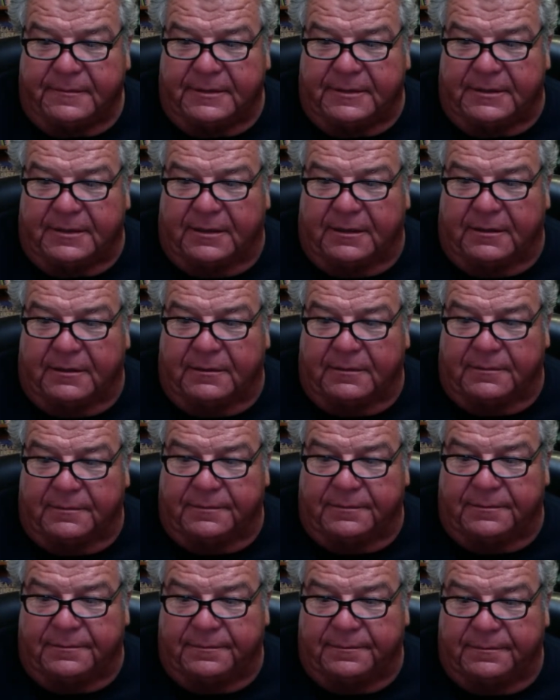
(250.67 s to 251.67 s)
So
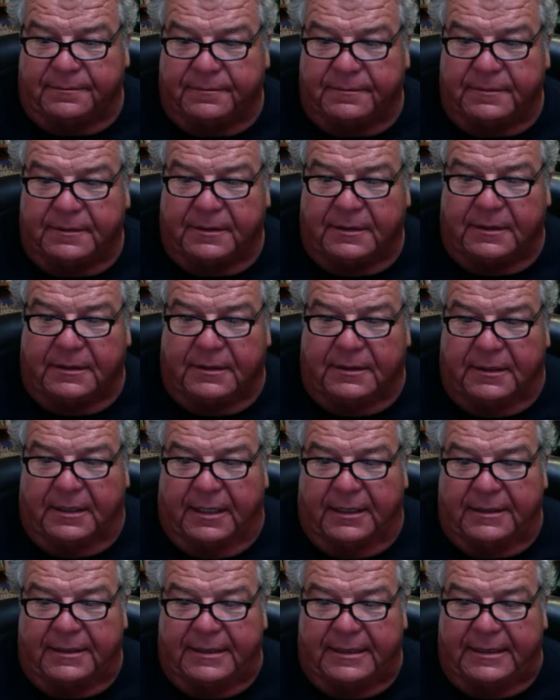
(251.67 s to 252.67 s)

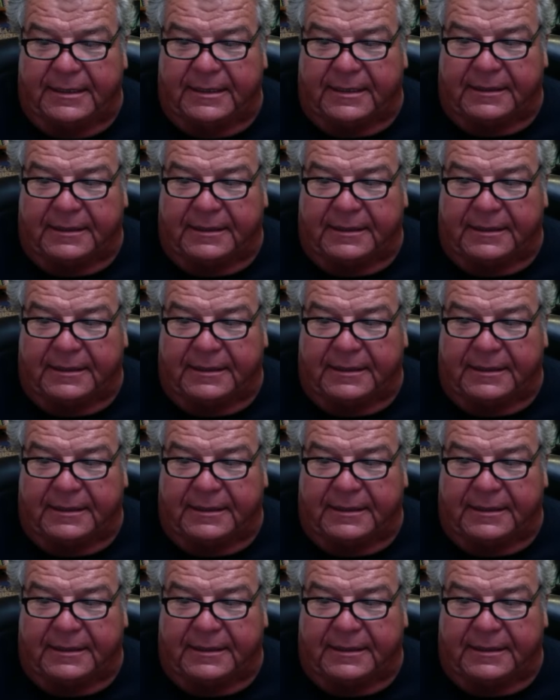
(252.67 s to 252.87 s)
I'd need a